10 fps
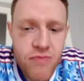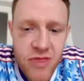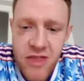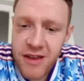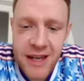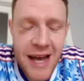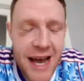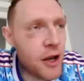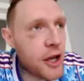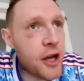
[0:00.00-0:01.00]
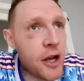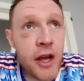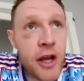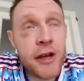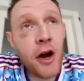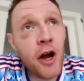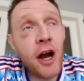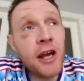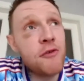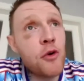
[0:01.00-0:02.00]
Yeah, like I'll
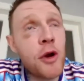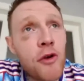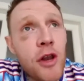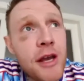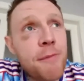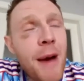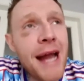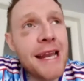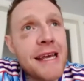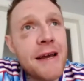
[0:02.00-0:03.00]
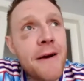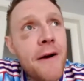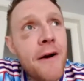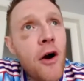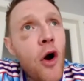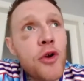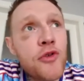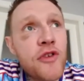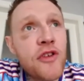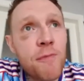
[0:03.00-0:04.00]
give you a quick run. Like, Paddy, I
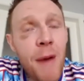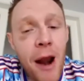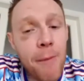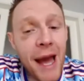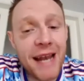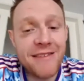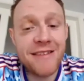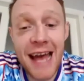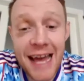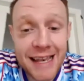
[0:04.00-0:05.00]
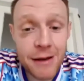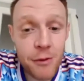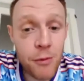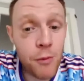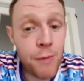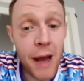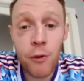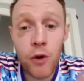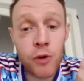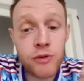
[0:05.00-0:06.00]
used to spar Paddy's dad back
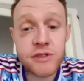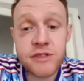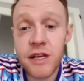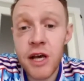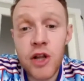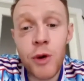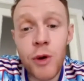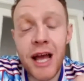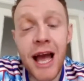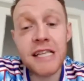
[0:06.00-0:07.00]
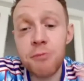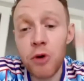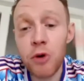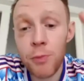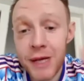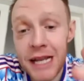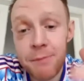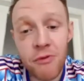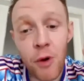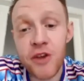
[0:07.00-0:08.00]
when I was 20. I actually put up a clip of
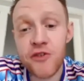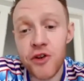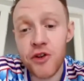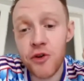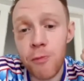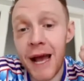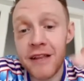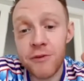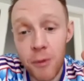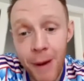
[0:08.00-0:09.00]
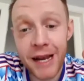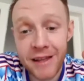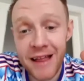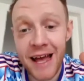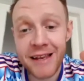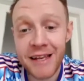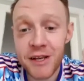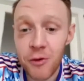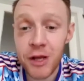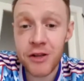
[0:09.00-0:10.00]
my son doing pads with Paddy's dad in
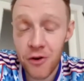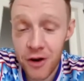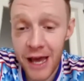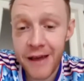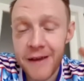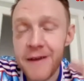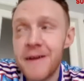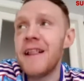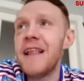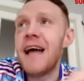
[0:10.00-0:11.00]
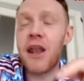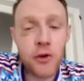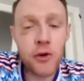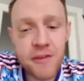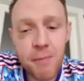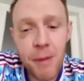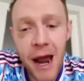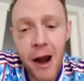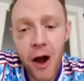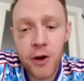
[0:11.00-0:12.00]
the ring the other day. Mm-hmm. And I used to
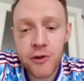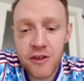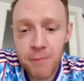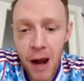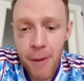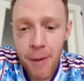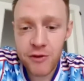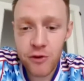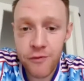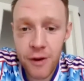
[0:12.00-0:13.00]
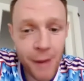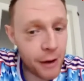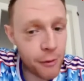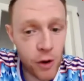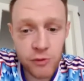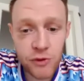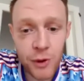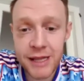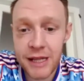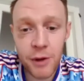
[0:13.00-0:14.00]
spar Paddy's old fella back when I was
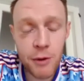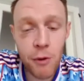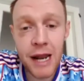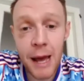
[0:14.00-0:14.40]
20, 21.